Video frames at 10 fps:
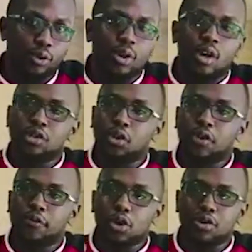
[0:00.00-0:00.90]
So if you're
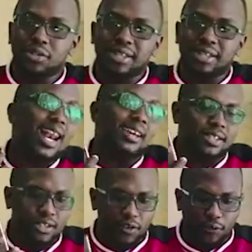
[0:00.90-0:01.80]
using the Galaxy Z
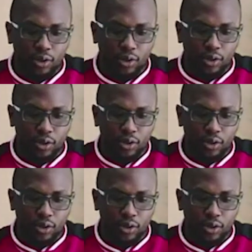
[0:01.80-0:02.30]
Fold two,